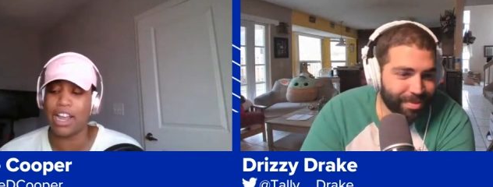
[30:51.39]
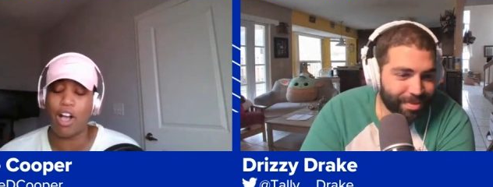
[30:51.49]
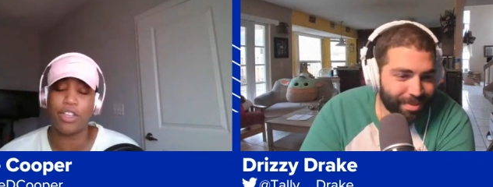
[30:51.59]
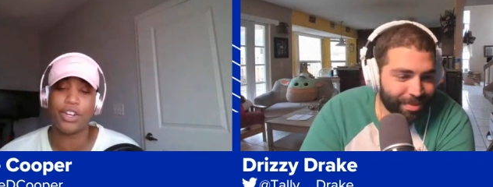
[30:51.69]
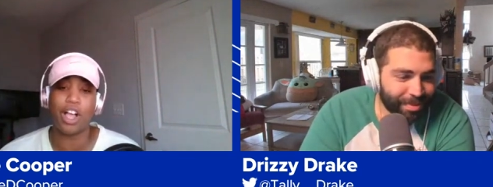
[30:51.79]
Speaker 1: And
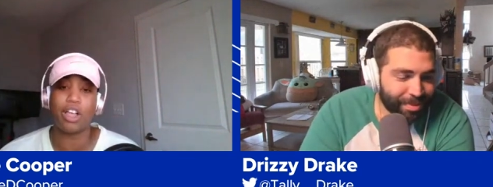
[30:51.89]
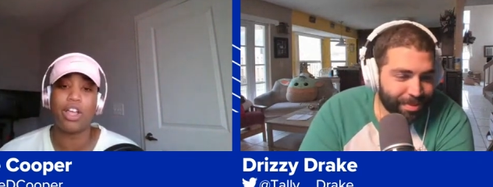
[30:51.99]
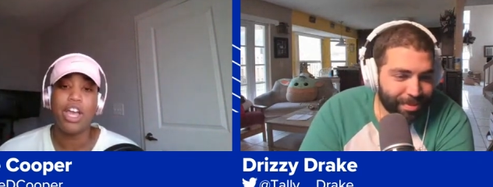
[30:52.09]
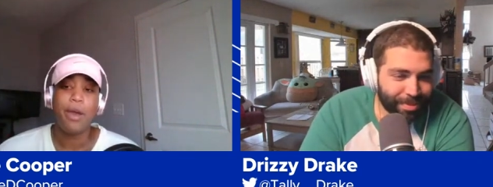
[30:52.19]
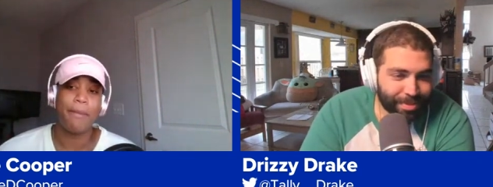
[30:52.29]
all in
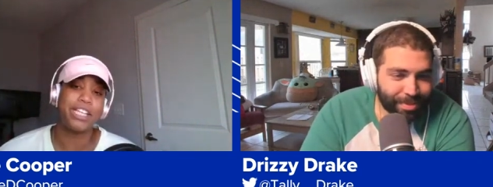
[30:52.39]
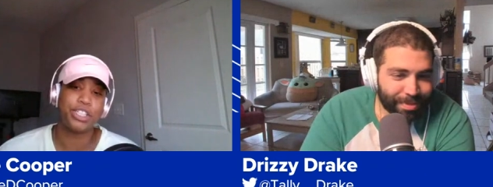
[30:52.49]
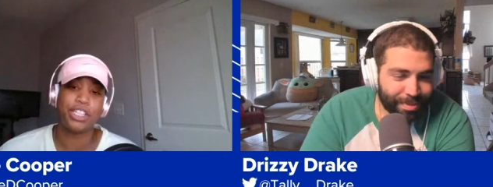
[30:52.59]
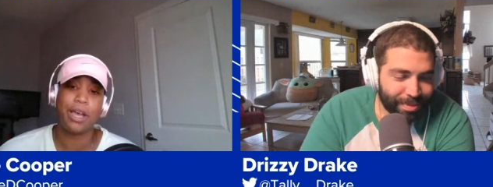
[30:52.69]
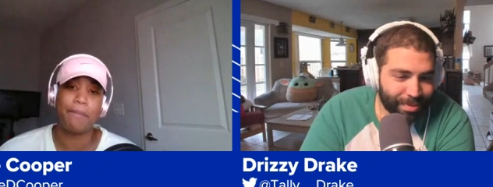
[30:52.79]
all, make
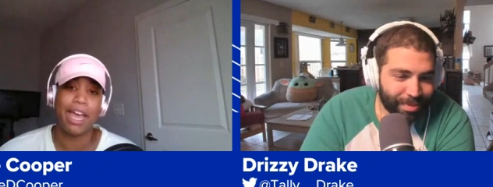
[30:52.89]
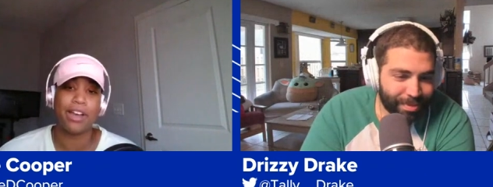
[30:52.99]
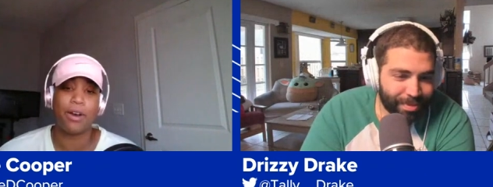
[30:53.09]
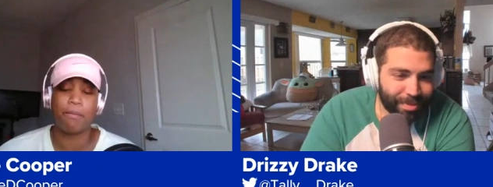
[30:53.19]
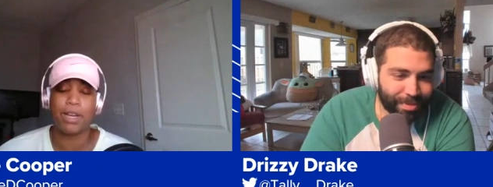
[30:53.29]
sure you come
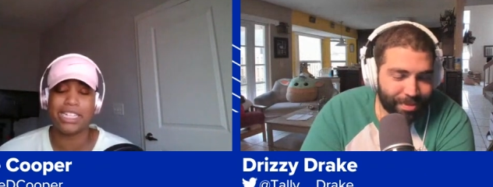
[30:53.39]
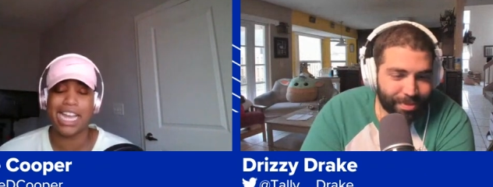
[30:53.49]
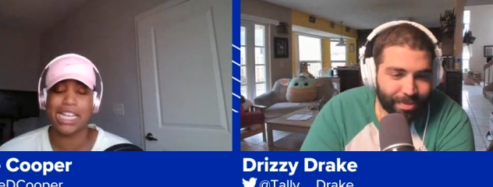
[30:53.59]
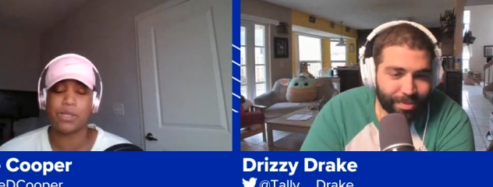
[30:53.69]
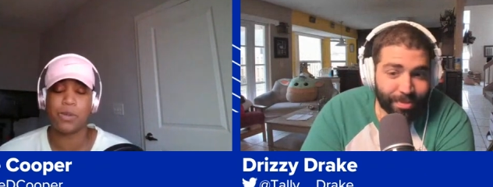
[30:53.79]
back on
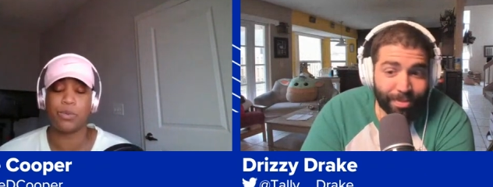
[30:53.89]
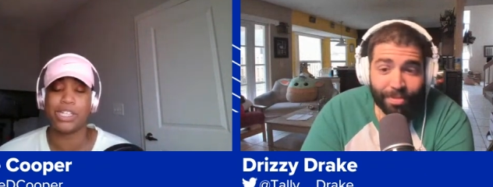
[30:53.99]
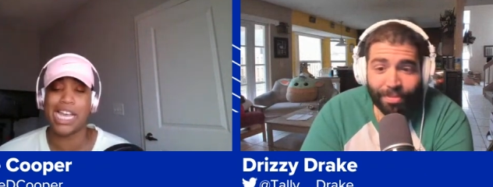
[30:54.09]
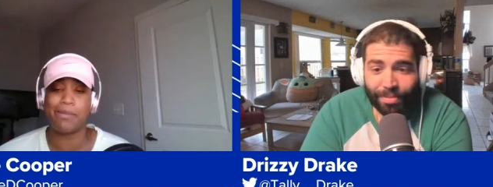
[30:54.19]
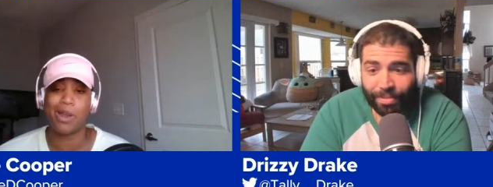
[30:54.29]
Monday as we
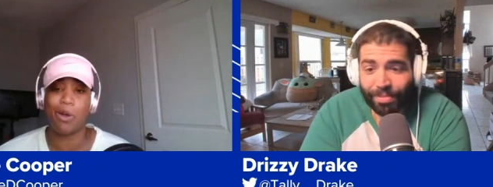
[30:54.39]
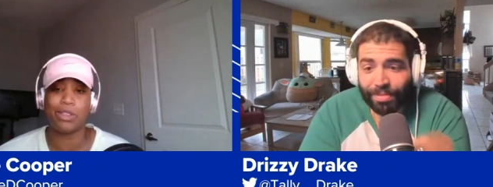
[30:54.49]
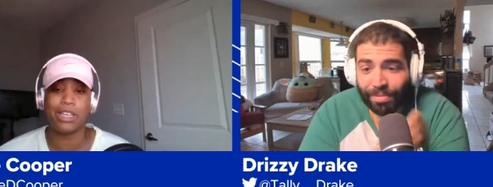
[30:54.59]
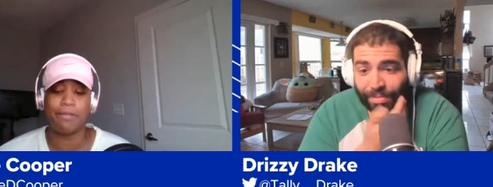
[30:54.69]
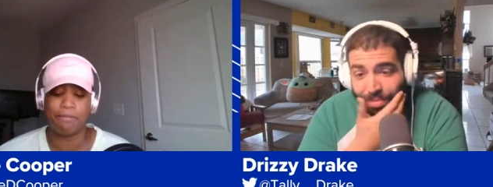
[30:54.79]
recap not
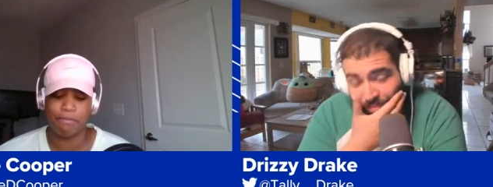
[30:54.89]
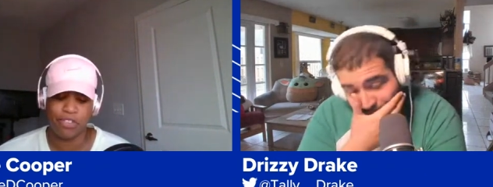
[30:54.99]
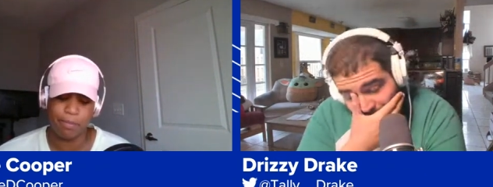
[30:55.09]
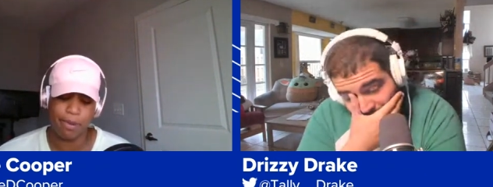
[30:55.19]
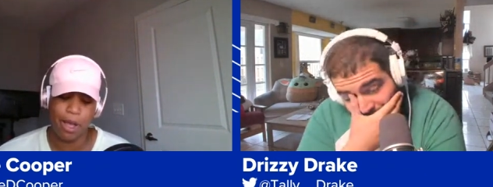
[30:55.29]
only
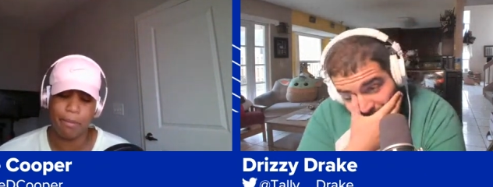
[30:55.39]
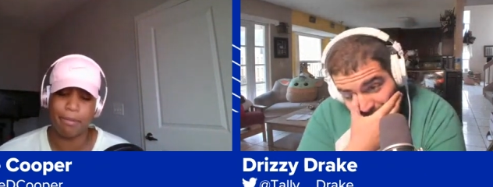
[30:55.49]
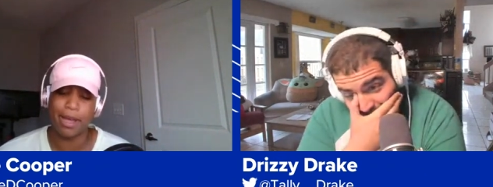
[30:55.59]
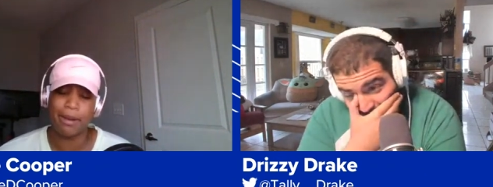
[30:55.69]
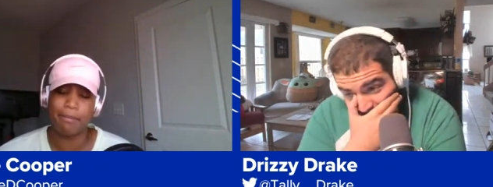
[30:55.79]

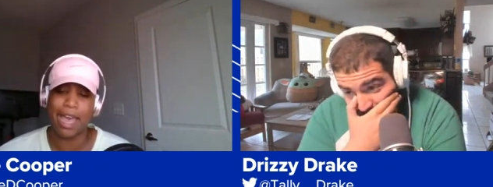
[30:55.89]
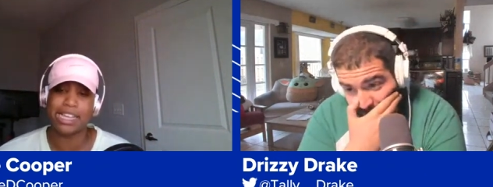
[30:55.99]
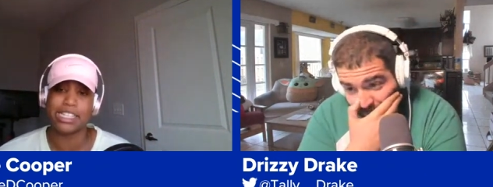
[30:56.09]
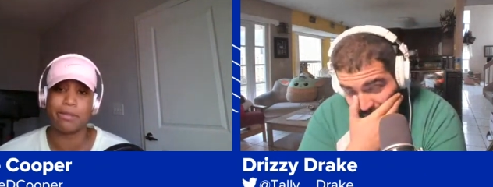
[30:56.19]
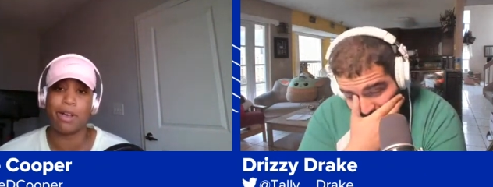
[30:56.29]
football, but
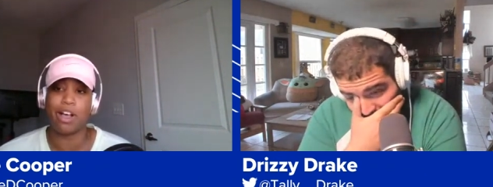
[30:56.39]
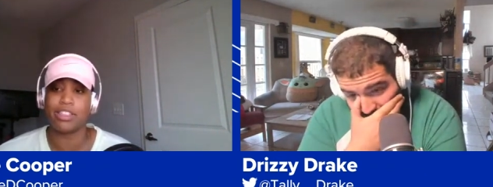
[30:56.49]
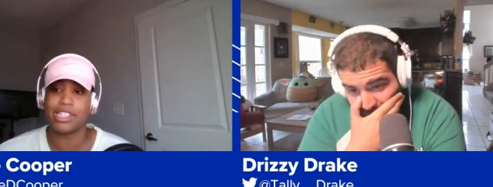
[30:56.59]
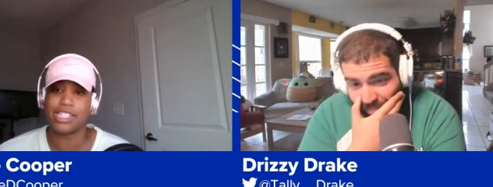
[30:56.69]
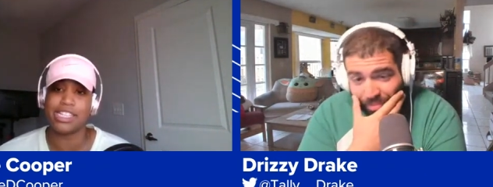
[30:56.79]

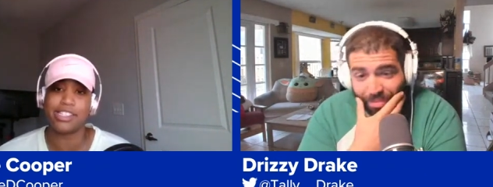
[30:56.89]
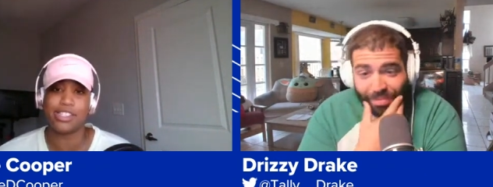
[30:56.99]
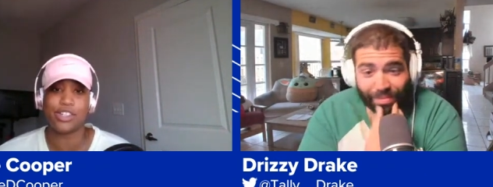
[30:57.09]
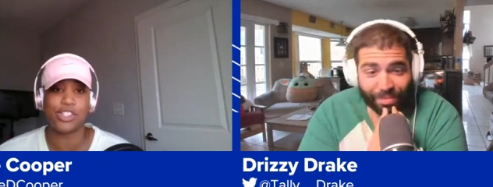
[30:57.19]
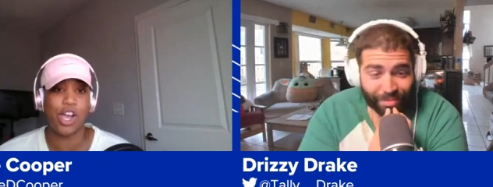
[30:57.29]
basketball. The
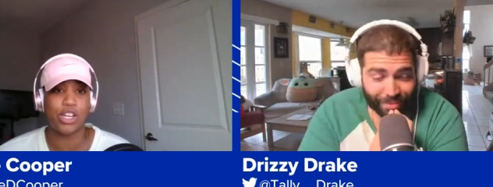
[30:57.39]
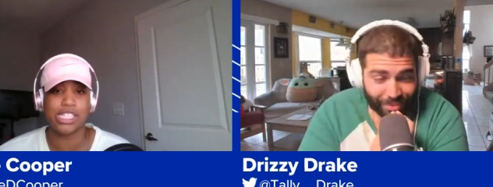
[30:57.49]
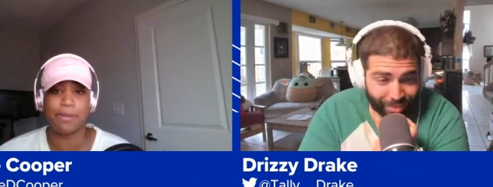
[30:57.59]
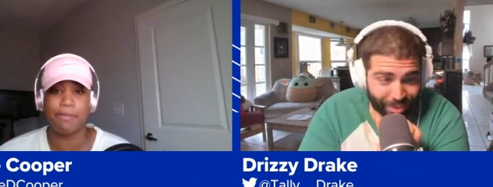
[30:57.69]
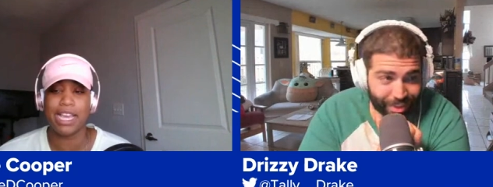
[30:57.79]
seasons are starting
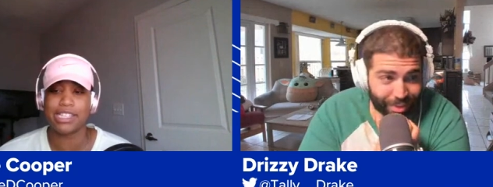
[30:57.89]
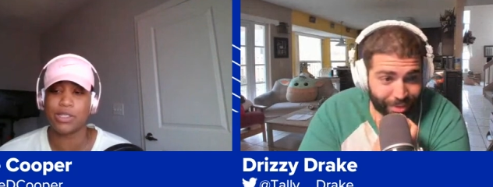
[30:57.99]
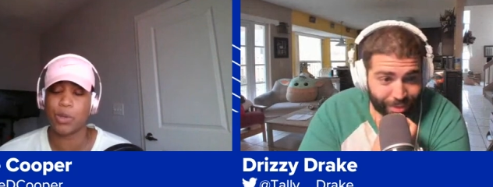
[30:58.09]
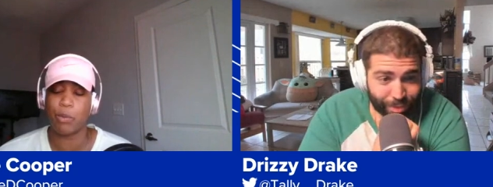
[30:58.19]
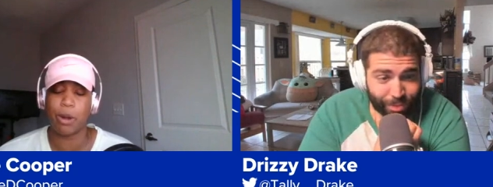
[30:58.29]
to mix,
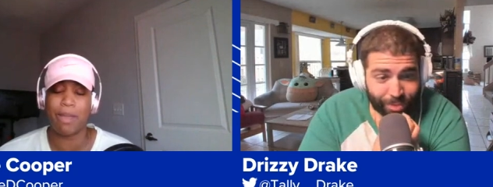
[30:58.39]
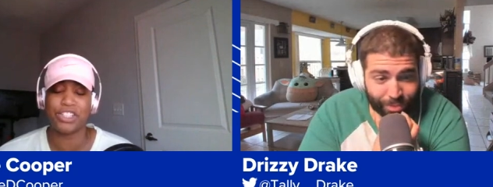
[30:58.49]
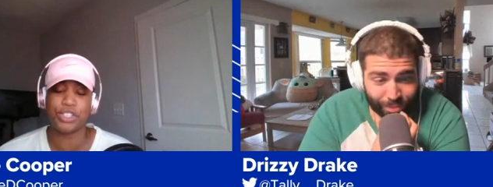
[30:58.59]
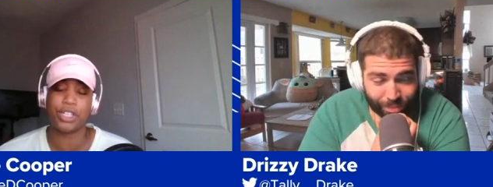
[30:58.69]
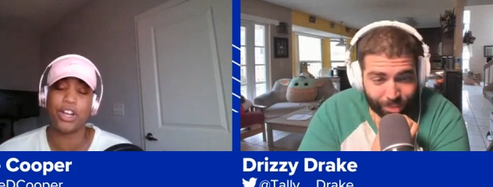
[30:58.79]
and so we want to
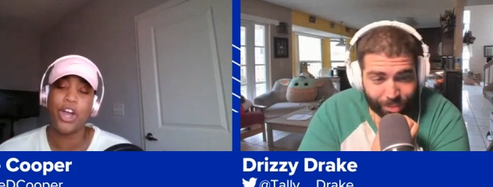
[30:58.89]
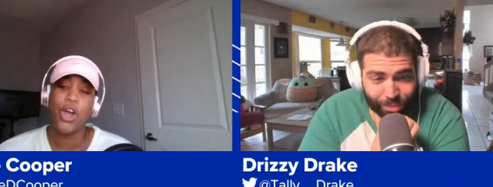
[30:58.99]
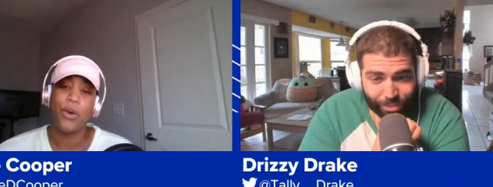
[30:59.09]
make sure